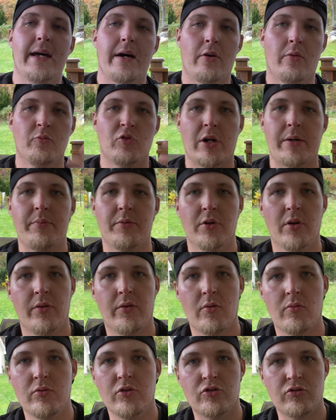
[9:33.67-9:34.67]
I'm
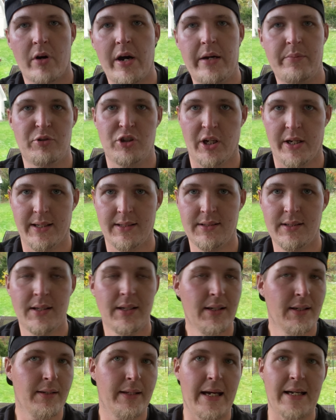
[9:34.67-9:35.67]
throwing drop shots.
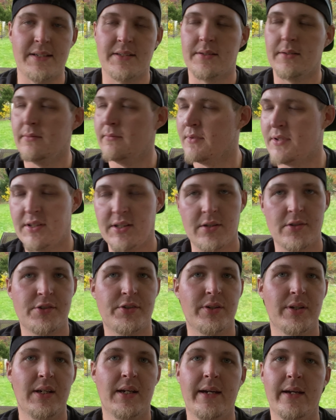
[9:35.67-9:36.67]
That's
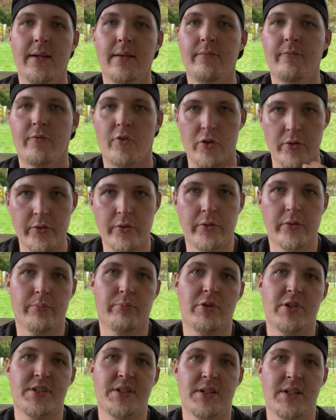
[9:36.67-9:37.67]
seriously, vertical
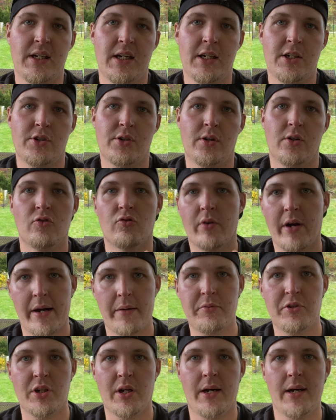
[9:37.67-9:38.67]
presentation drop
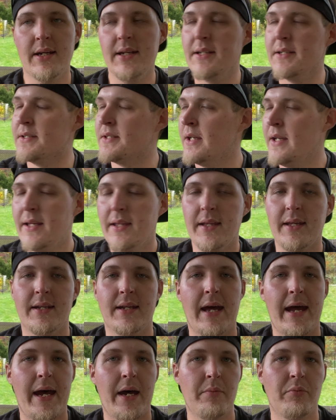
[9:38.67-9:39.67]
shot is an
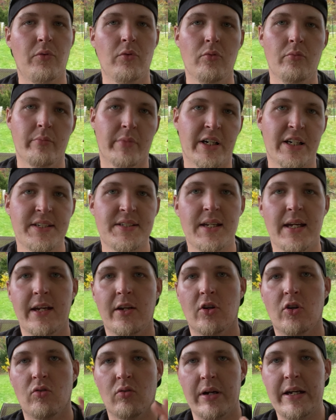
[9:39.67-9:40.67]
absolute must and a
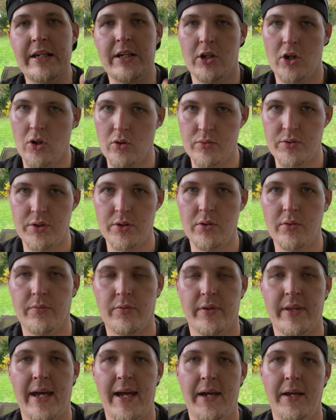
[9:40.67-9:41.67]
great go-to for
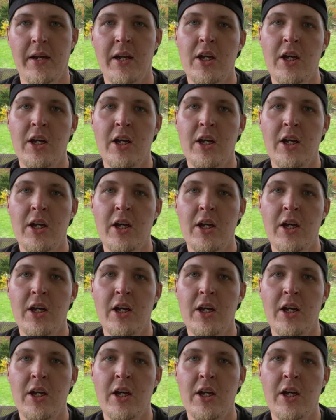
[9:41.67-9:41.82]
that.